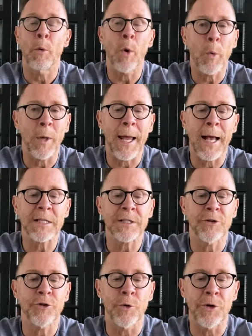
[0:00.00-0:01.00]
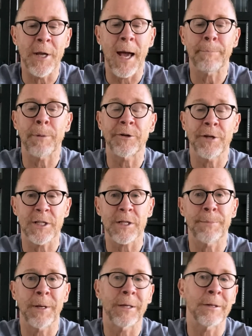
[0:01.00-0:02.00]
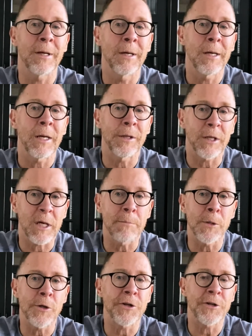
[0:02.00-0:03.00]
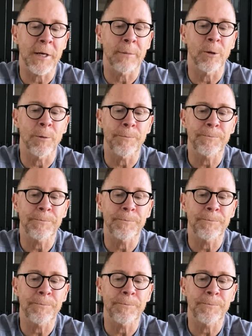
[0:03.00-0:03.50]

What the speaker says: but we would ask that you not participate in the communion table.